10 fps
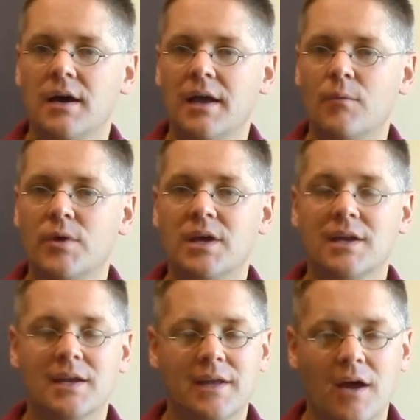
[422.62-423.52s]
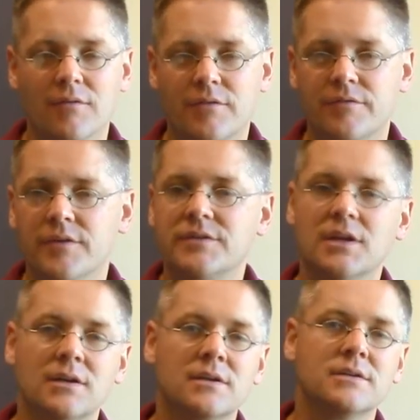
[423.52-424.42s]
And we can, again, count for
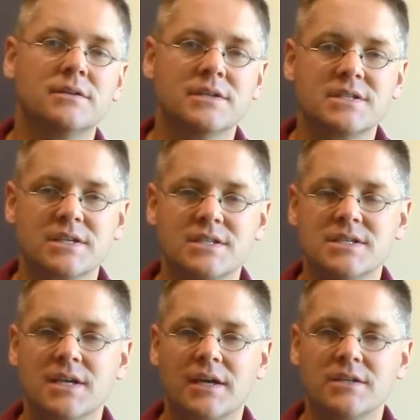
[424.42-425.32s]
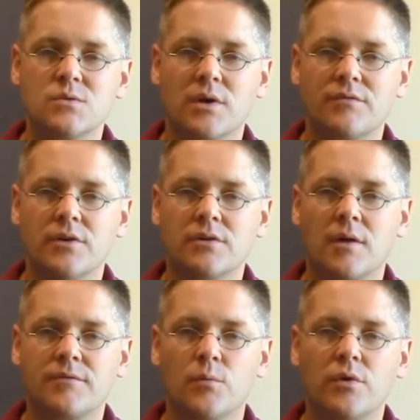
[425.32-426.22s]
15 to 60 seconds, whatever you're
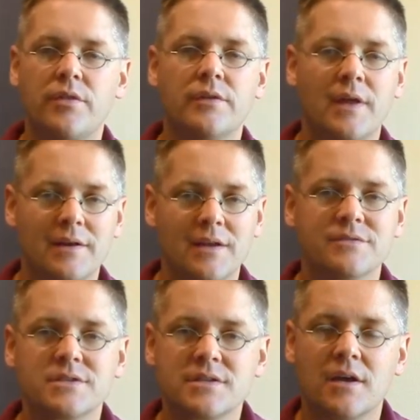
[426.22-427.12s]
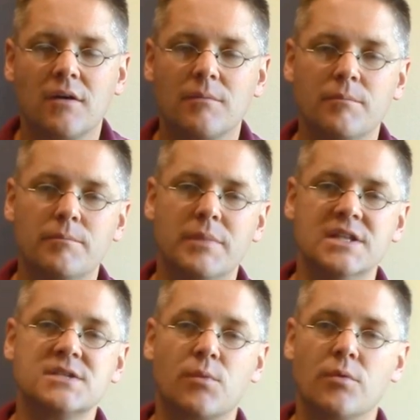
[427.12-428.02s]
comfortable with, and that gives us that
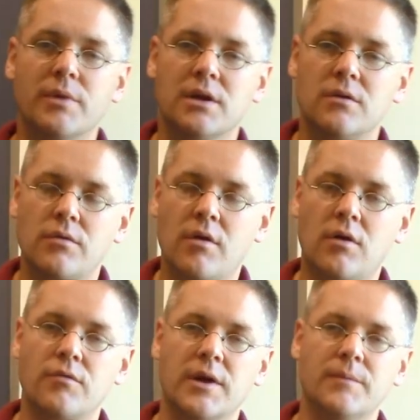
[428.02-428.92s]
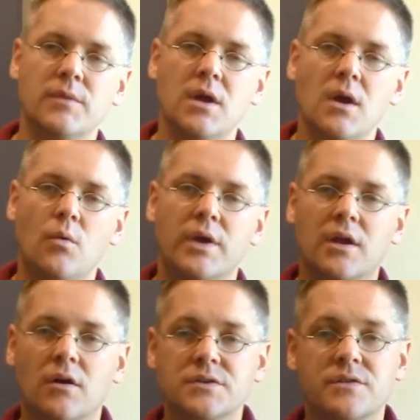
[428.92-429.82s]
beats per minute or the heart rate. We can
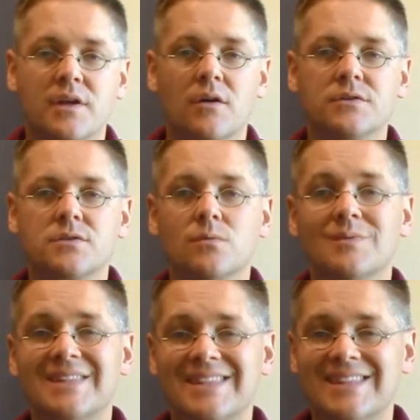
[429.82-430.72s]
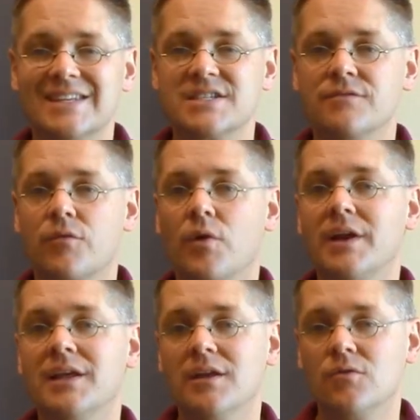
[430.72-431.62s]
also then also listen for
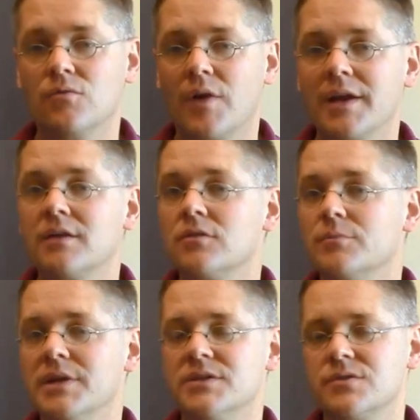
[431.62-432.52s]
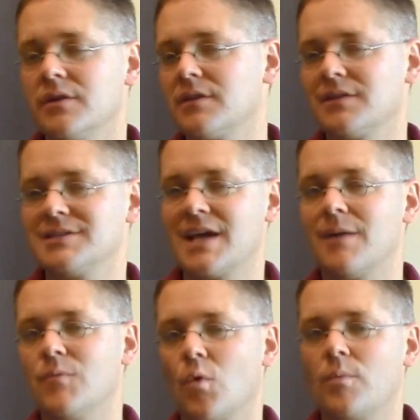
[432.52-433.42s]
any irregular beats or anything that's
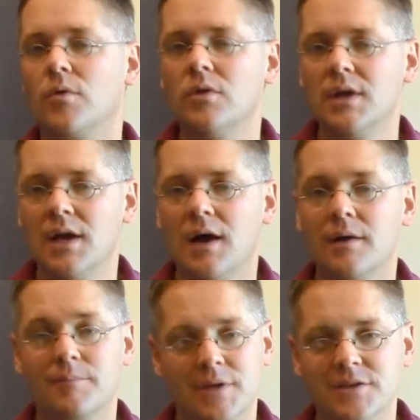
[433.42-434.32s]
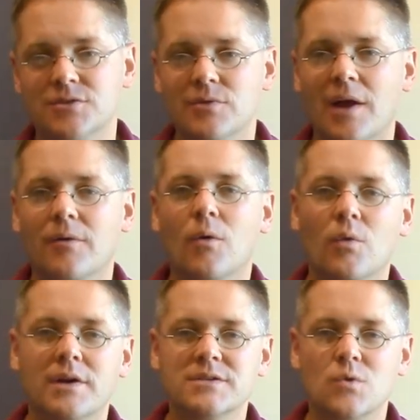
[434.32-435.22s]
abnormal, because you now know
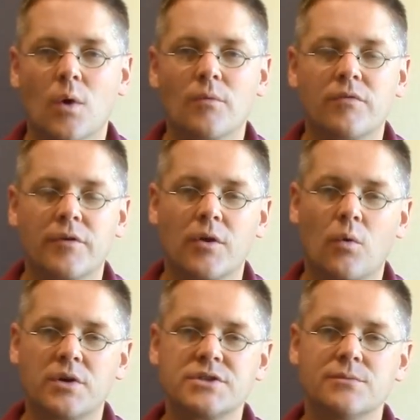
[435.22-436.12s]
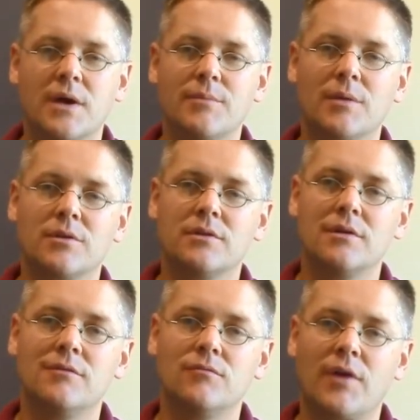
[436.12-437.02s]
what is normal for your horse. You might be able to
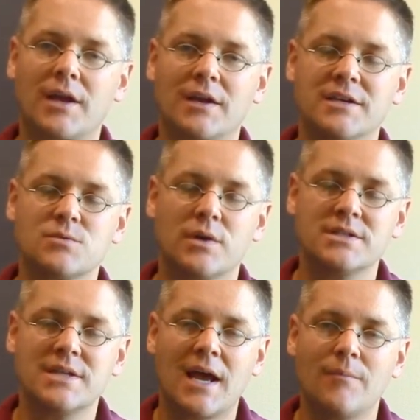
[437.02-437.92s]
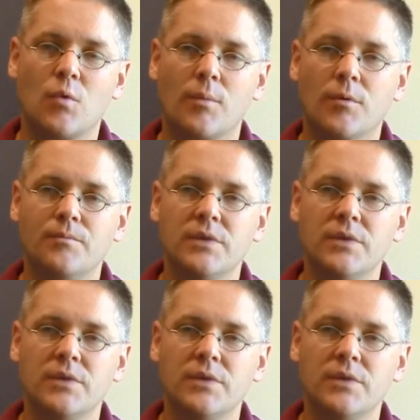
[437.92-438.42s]
recognize what is abnormal.